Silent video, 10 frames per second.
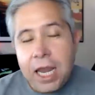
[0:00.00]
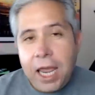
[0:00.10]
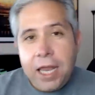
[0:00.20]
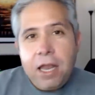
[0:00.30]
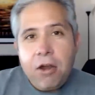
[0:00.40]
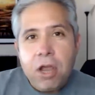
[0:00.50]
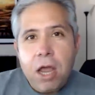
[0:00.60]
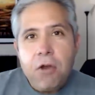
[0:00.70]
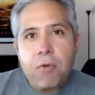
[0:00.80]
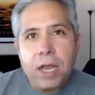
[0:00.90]
And they're
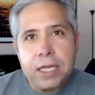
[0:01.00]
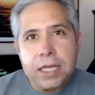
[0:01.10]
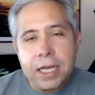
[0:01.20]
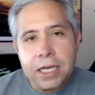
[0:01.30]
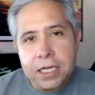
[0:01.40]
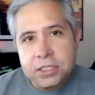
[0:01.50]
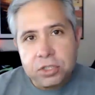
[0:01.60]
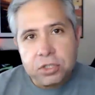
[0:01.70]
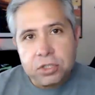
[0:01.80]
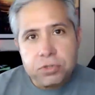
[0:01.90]
kind of right in that it is a
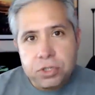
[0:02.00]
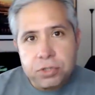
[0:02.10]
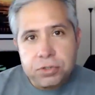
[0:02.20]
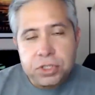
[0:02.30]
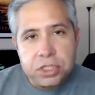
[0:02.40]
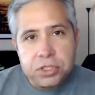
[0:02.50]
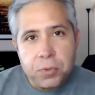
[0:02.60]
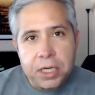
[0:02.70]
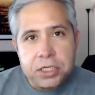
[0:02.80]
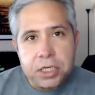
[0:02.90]
lose lose
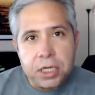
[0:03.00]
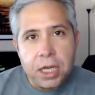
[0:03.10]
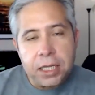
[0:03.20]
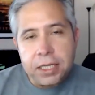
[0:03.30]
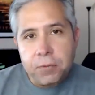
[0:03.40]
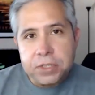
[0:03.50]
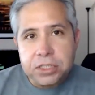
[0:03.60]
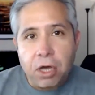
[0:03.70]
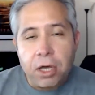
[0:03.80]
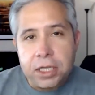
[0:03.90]
situation. I think we
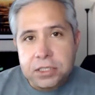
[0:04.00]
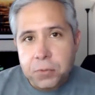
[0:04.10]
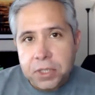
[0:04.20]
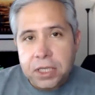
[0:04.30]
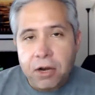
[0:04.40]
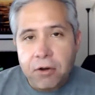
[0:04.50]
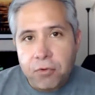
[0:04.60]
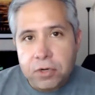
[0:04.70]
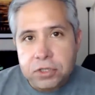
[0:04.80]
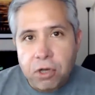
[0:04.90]
saw this with the Air
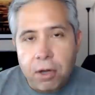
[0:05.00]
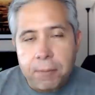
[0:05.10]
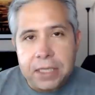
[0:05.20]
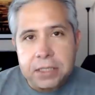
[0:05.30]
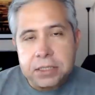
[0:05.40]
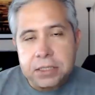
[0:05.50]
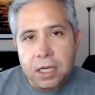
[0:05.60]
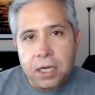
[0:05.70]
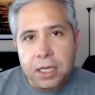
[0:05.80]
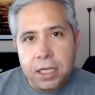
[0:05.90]
Force comments
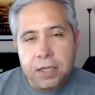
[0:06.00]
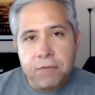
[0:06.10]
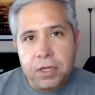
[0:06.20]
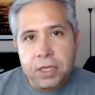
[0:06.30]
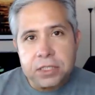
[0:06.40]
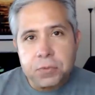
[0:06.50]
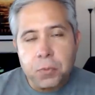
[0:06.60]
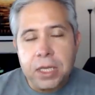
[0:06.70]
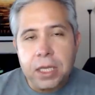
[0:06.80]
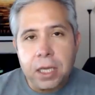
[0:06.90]
uh, even this
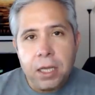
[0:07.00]
week.